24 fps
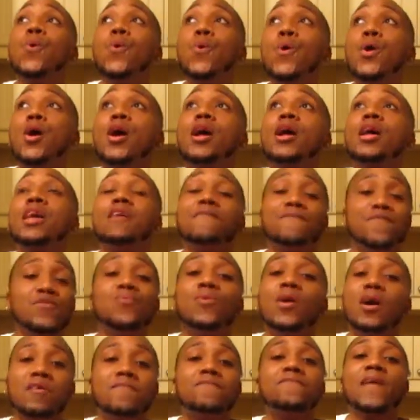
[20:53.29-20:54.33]
Or if
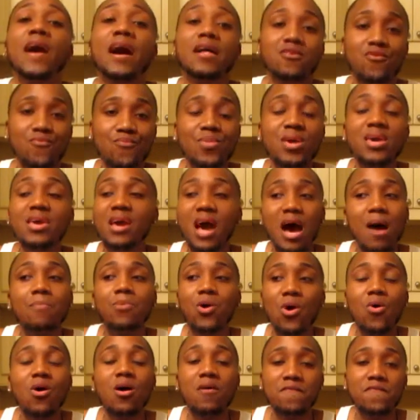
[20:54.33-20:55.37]
you unfollow me,
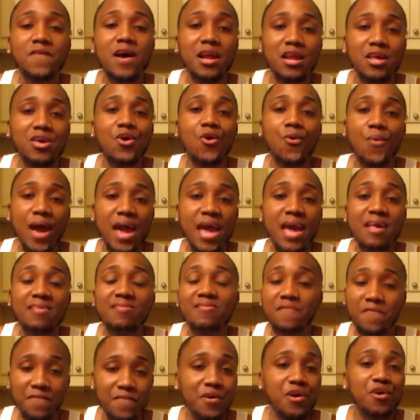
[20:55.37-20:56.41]
I'm going to unfollow your
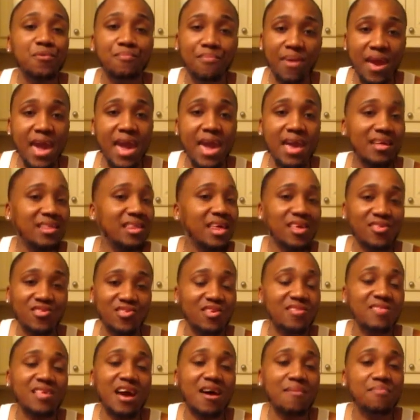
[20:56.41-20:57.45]
ass the fuck back.
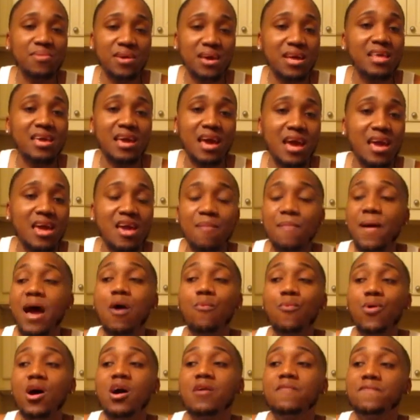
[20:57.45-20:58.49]
That's just how petty I am.
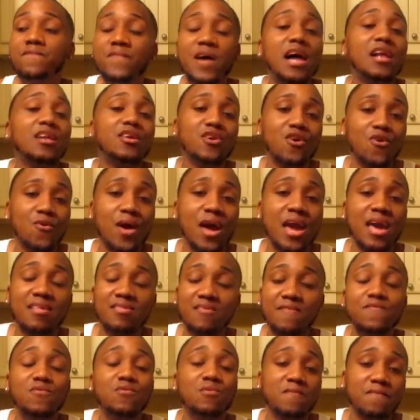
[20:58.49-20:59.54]
I will unfollow your
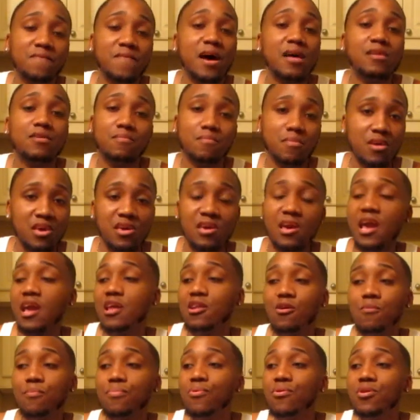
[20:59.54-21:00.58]
ass if you don't follow me.
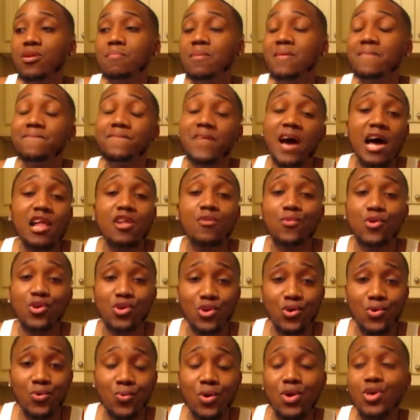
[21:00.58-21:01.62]
Ain't no point in me
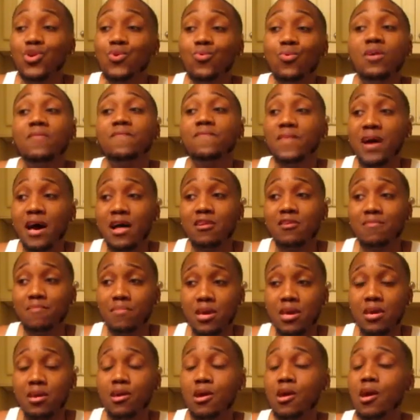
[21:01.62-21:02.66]
following you and you unfollow
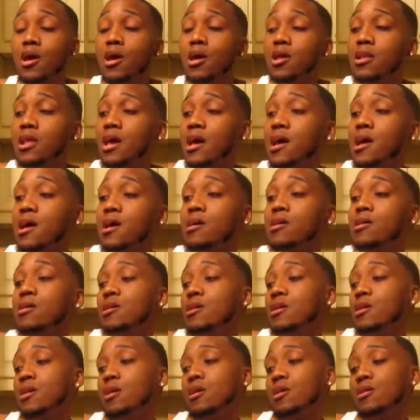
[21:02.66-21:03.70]
me. Now,
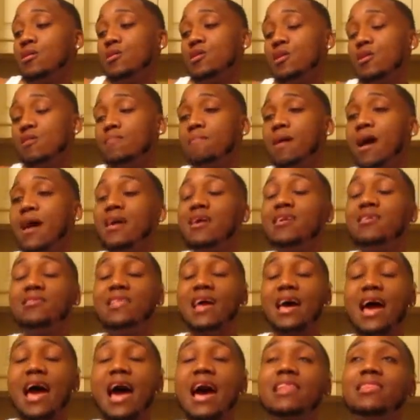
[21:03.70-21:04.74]
it might.
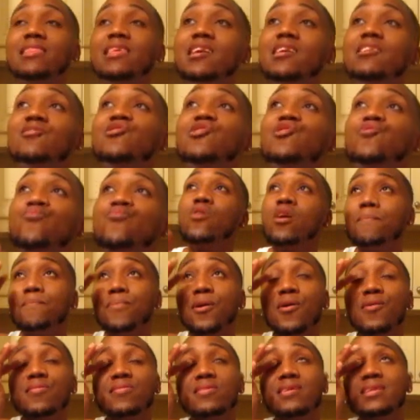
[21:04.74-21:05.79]
It, now I think it's
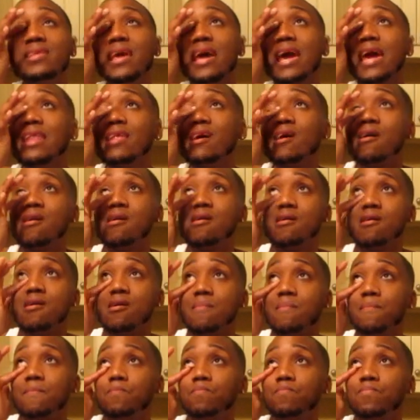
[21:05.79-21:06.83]
one person that
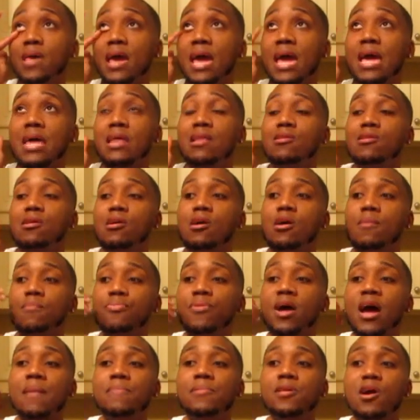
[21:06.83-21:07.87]
um that
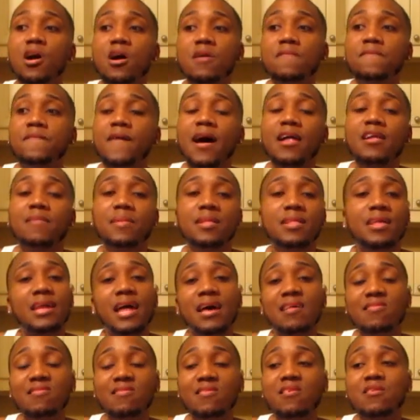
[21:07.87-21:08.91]
probably unfollowed me
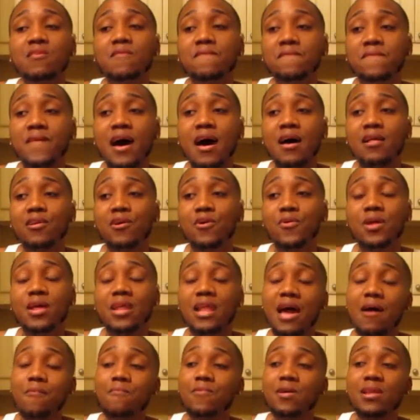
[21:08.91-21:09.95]
that I still followed,
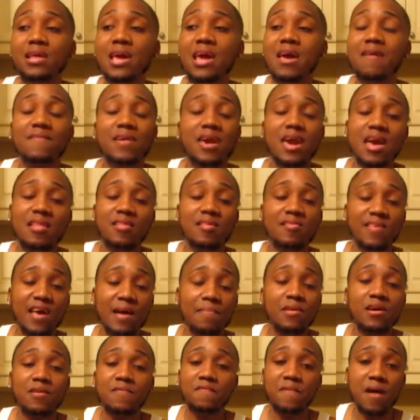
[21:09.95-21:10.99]
and I really haven't had the
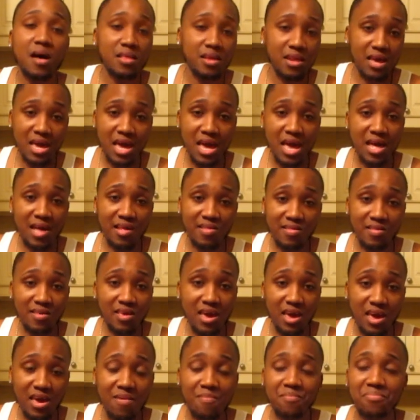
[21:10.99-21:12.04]
time to unfollow their ass
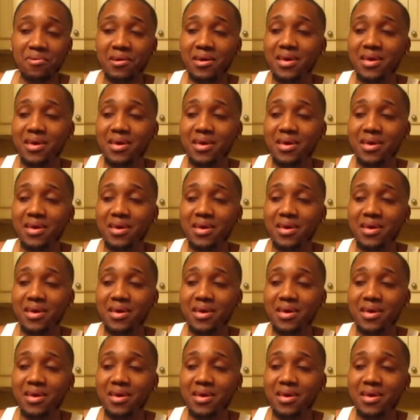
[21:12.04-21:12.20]
yet.